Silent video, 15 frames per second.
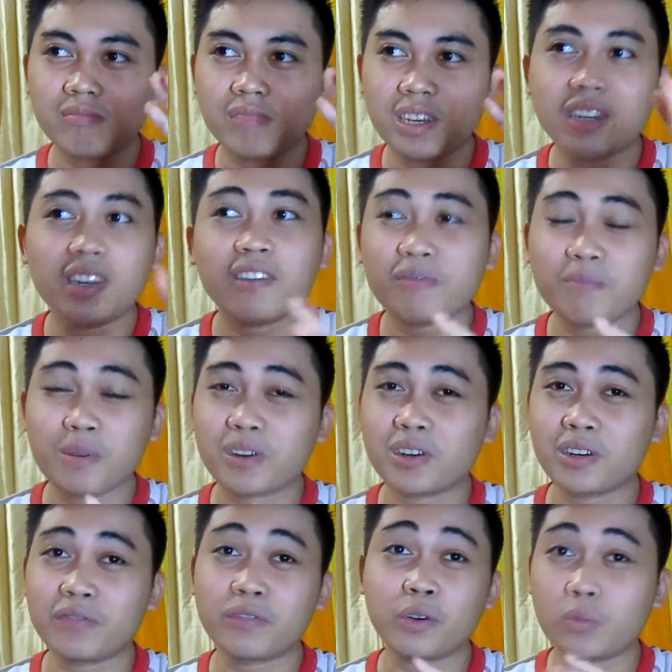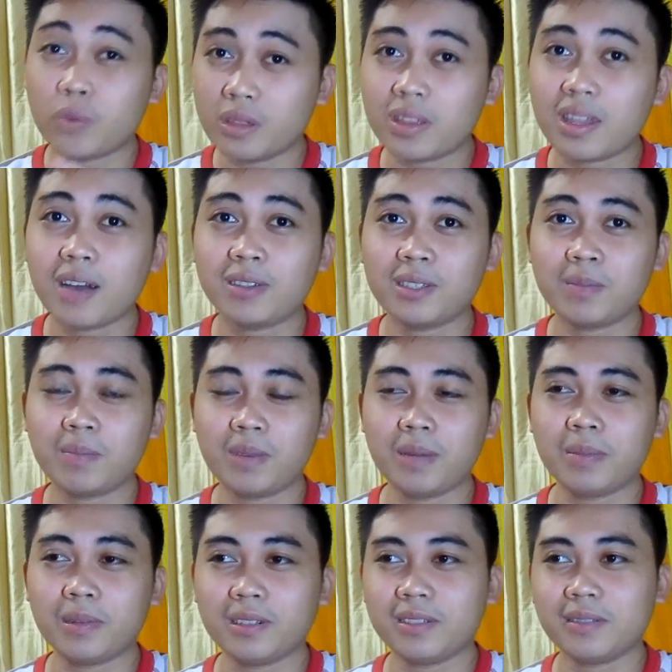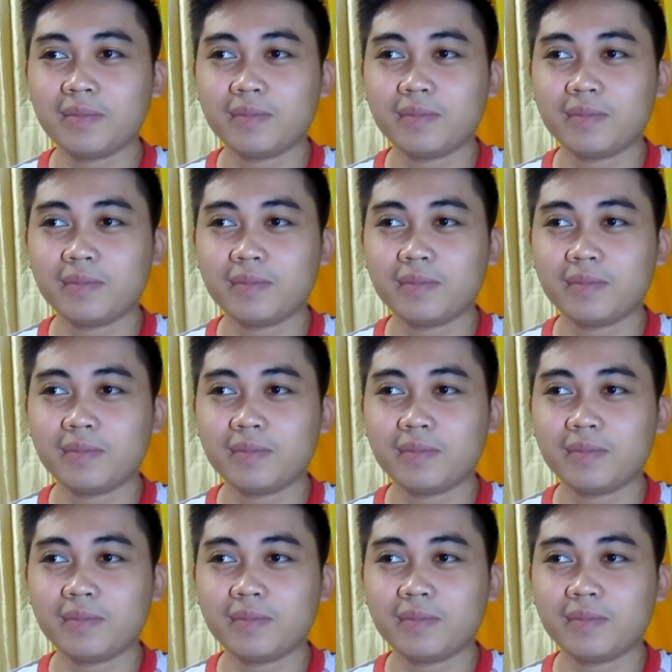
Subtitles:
enough burger for 1,000 people.